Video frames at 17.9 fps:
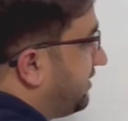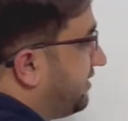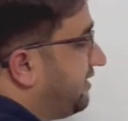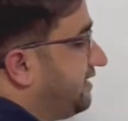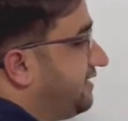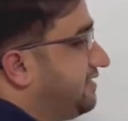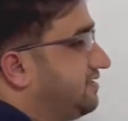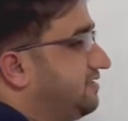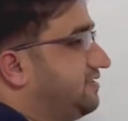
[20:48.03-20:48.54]

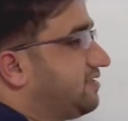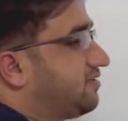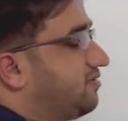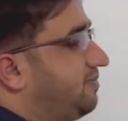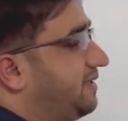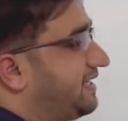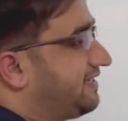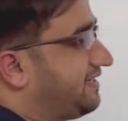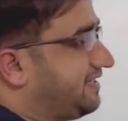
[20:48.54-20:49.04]
it is 0,
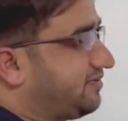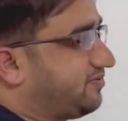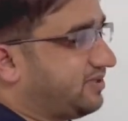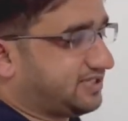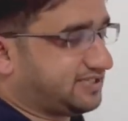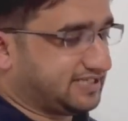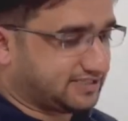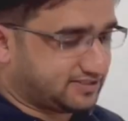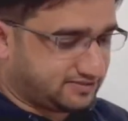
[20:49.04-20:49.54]
but it
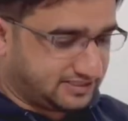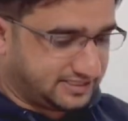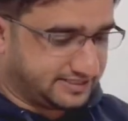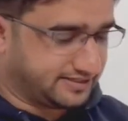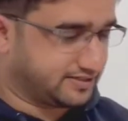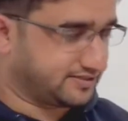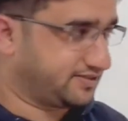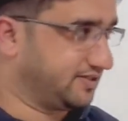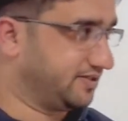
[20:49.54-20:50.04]
was actually
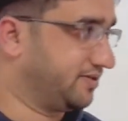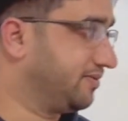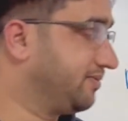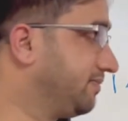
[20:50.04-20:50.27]
not 0.